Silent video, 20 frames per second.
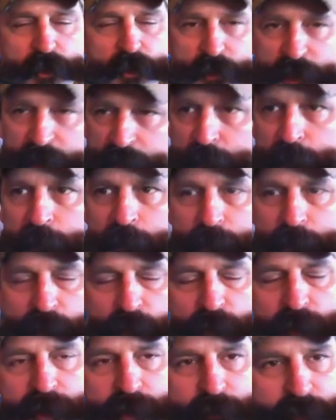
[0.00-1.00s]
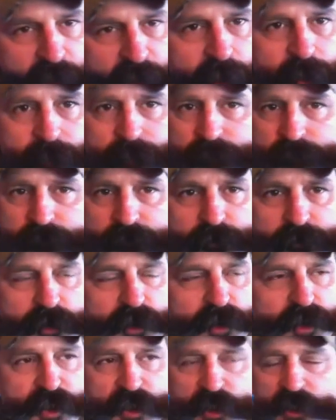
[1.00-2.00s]
Great people when I met them,
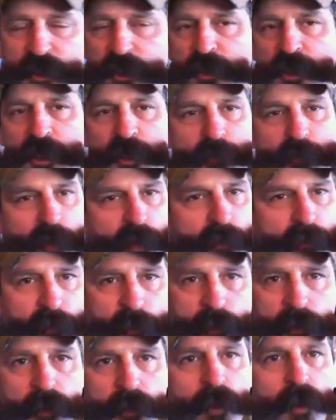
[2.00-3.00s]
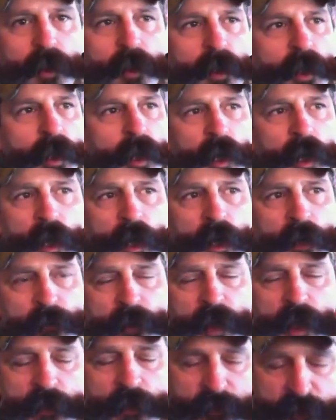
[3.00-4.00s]
still great people. Um,
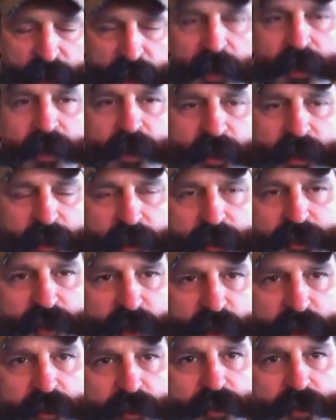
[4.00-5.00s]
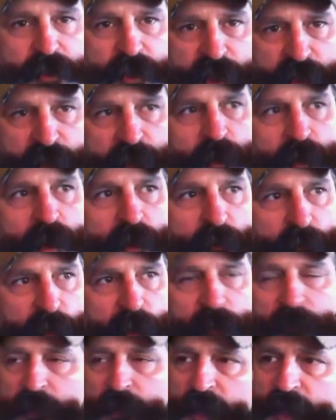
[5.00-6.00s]
I'm glad I had a chance to come up.
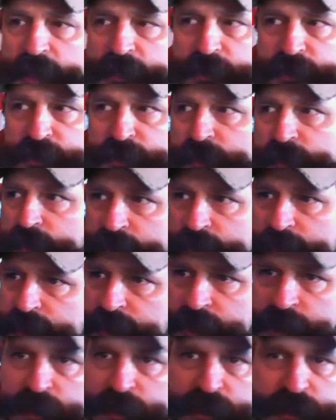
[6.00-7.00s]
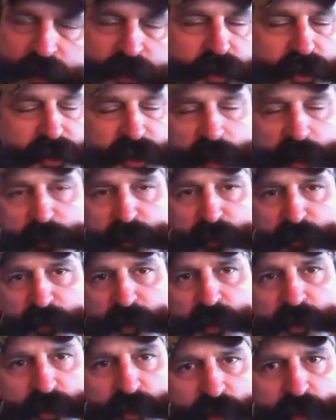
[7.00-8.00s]
I'm glad they're doing it here at this type of
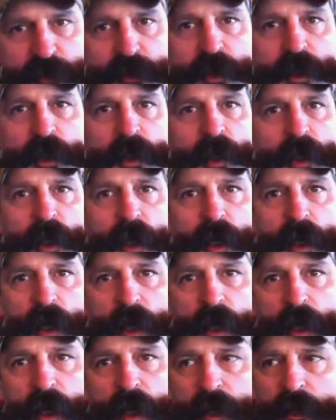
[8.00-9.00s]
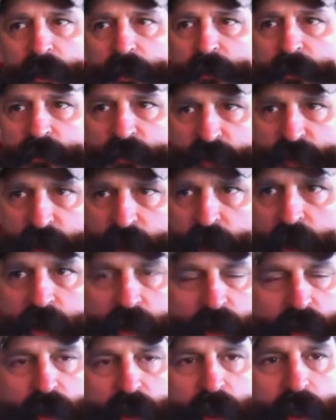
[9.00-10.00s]
venue uh, with all
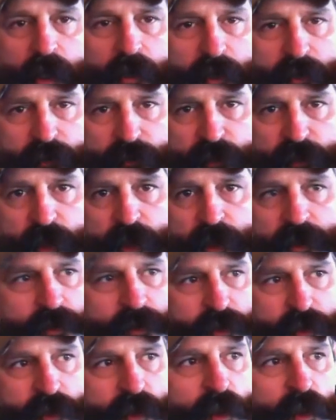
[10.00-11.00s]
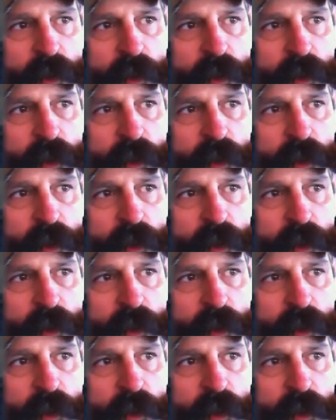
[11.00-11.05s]
our hairy friends.